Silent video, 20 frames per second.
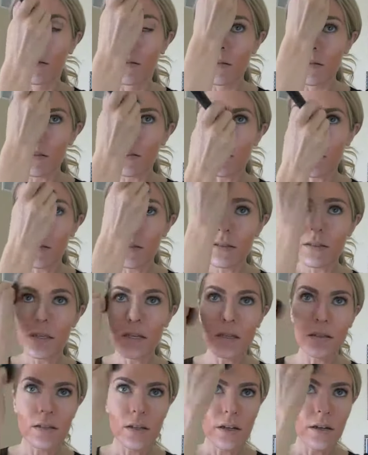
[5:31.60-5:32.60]
So you can
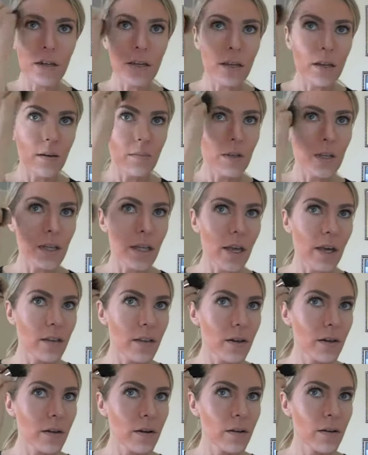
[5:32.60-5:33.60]
see it's already coming
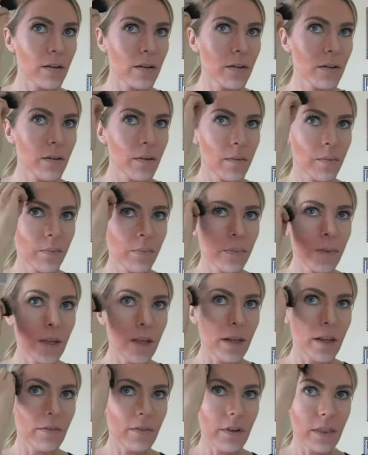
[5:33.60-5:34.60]
together,
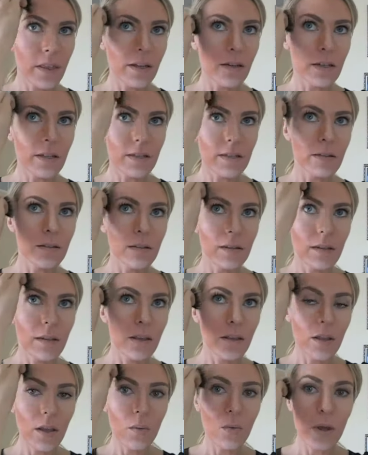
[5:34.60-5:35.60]
and everything doesn't,
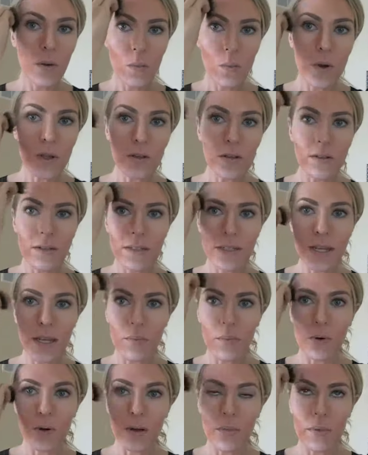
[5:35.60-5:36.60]
it will
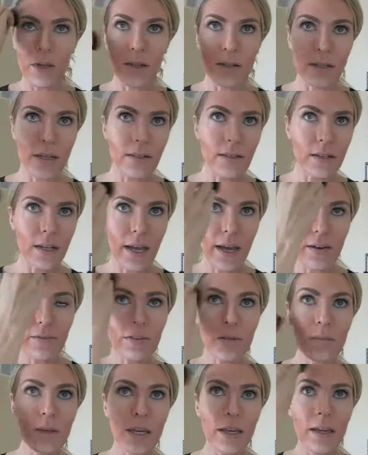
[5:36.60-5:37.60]
stay put, but it doesn't
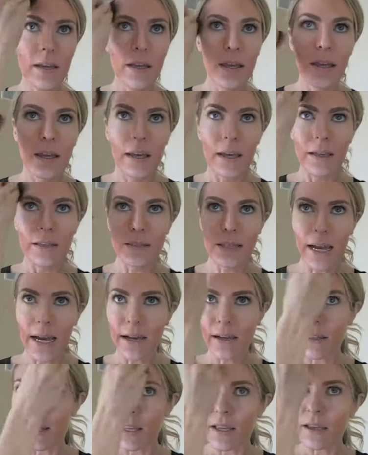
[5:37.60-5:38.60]
have to be
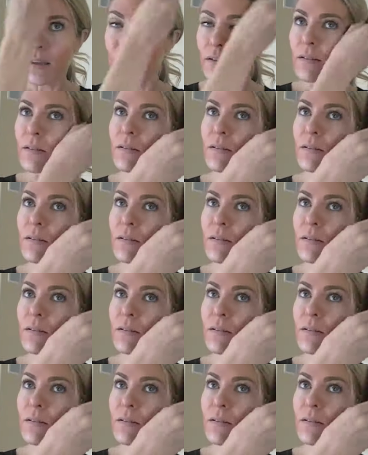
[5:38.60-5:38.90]
exactly.